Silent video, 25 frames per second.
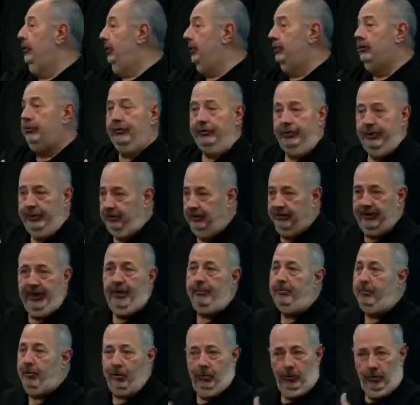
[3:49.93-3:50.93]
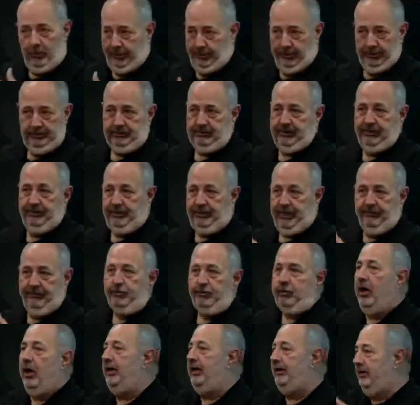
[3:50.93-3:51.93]
reel-to-reel tape recordings. I've
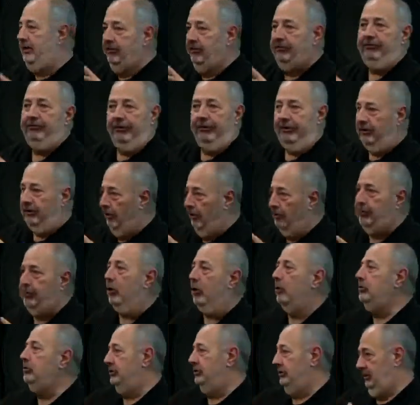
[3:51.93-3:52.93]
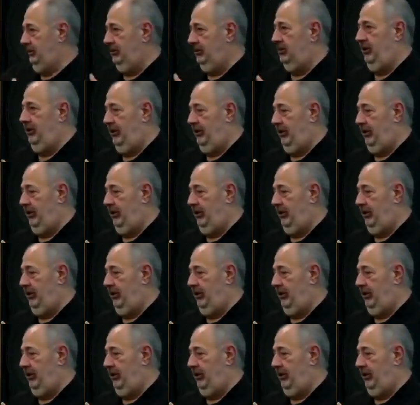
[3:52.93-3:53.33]
tried different approaches to